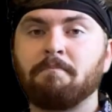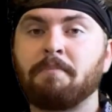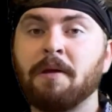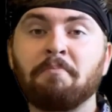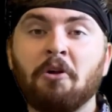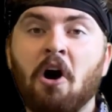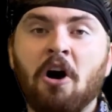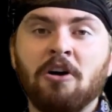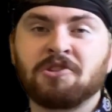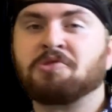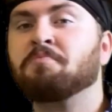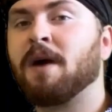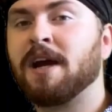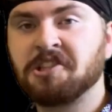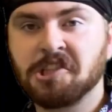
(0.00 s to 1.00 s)
People also
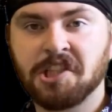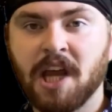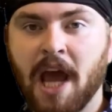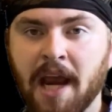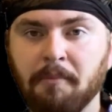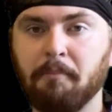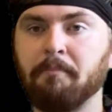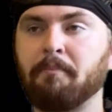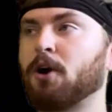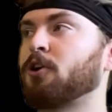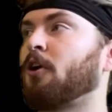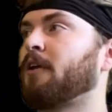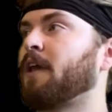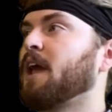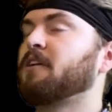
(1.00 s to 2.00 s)
might just hate
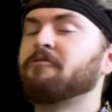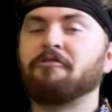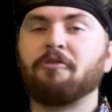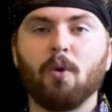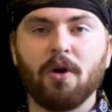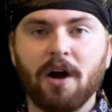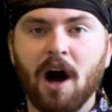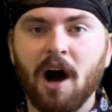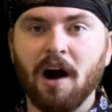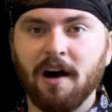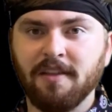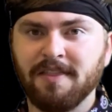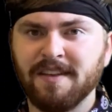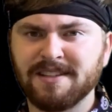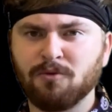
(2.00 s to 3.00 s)
Burger King for
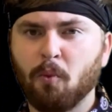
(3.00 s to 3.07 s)
uh, this